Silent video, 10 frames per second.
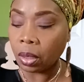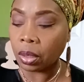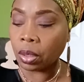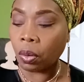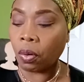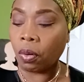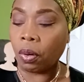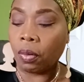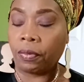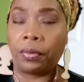
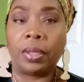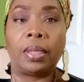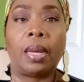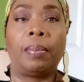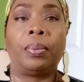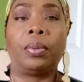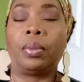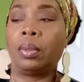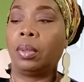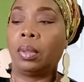So, for
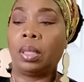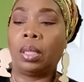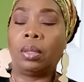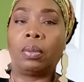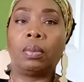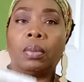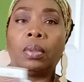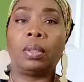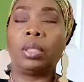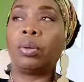example, you
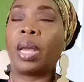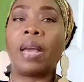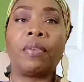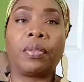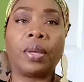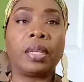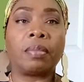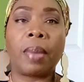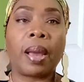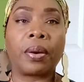know, everything is
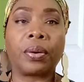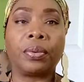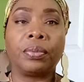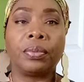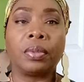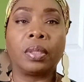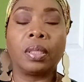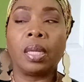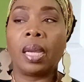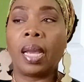matter,
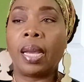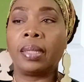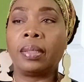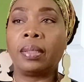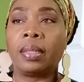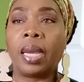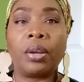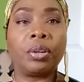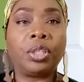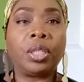and
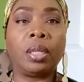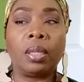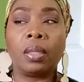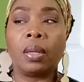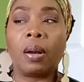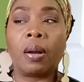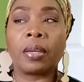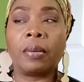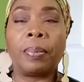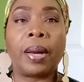energy
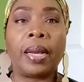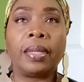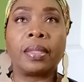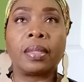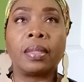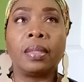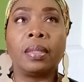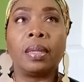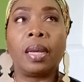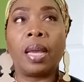occupies
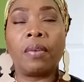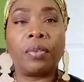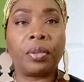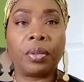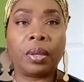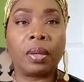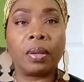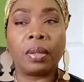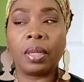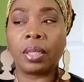
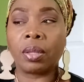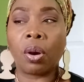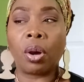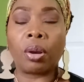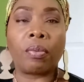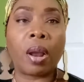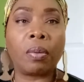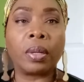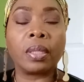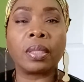everything. It's all
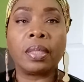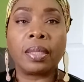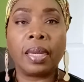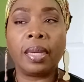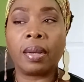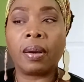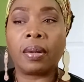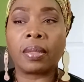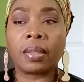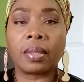around us, it's in
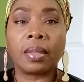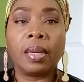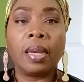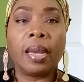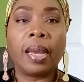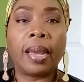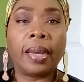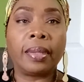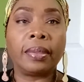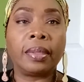us,
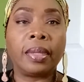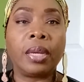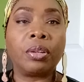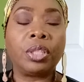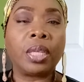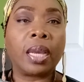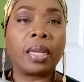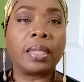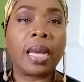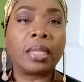and energy can
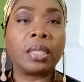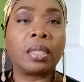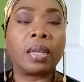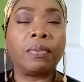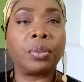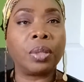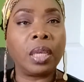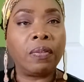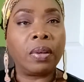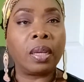attach itself to
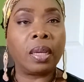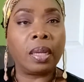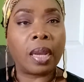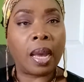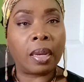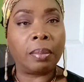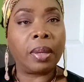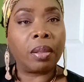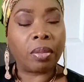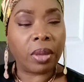even
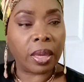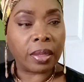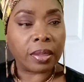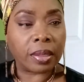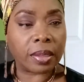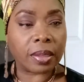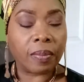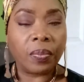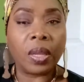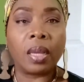inanimate things.
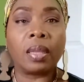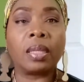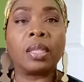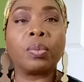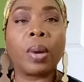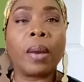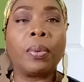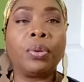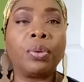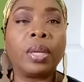This is why
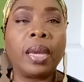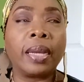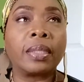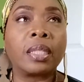when you get